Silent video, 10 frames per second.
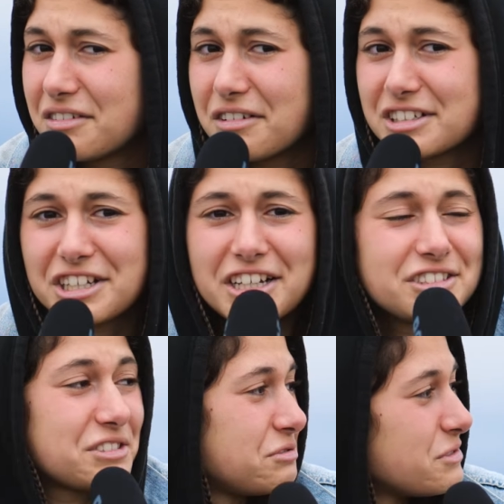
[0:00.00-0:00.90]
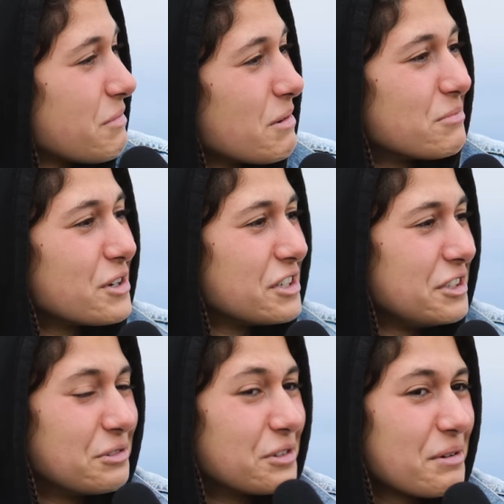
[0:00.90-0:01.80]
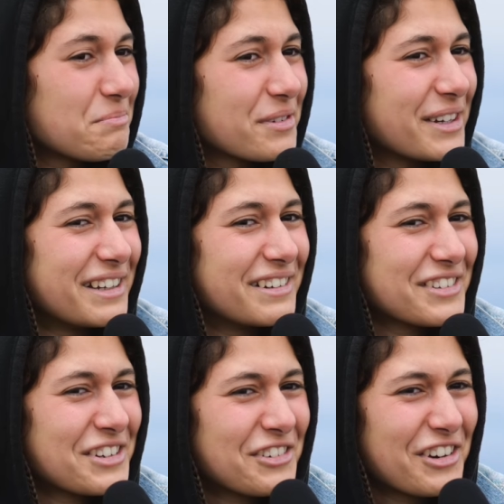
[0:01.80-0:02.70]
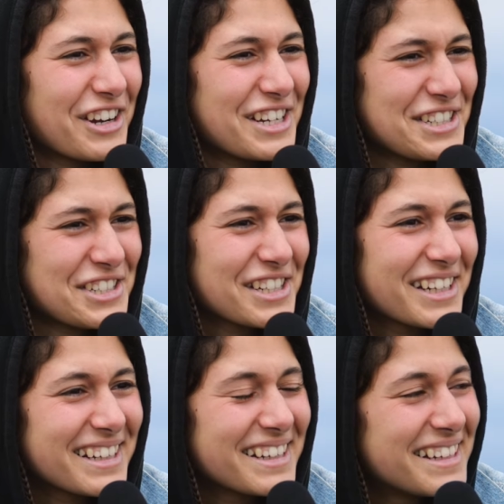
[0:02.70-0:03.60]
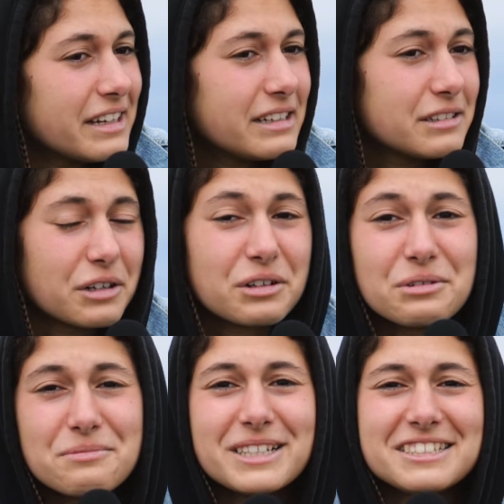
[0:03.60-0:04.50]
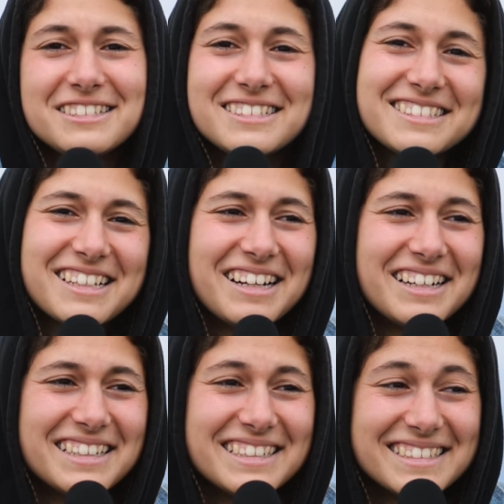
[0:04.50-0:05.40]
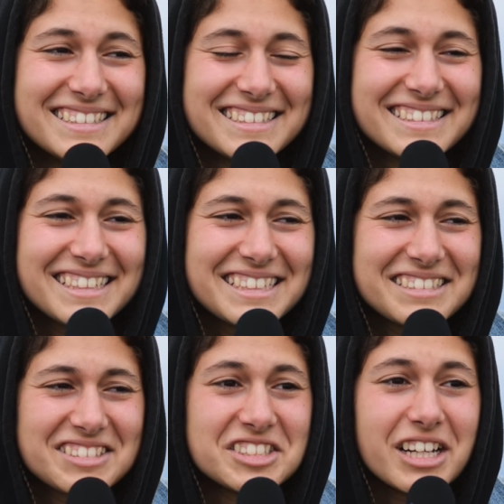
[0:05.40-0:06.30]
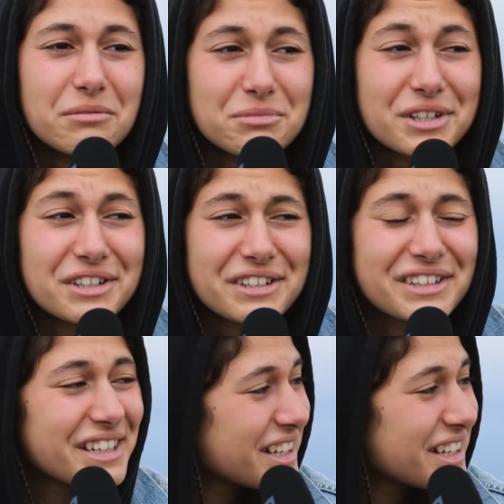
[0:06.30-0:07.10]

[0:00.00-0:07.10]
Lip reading: or I just remembered Europe and Croatia and home and sun and summer.